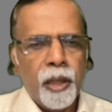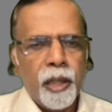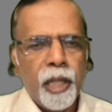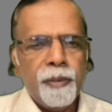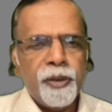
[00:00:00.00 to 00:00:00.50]

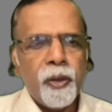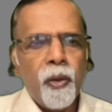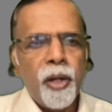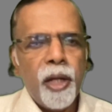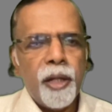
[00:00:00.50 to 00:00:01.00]

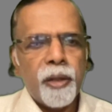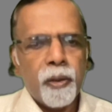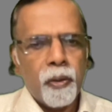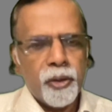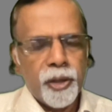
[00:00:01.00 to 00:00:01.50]
ellipsoidal in
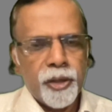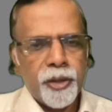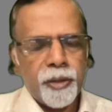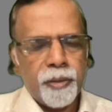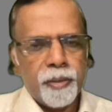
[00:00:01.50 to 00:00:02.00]
cross
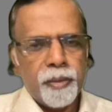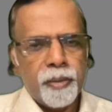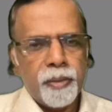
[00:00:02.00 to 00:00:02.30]
section.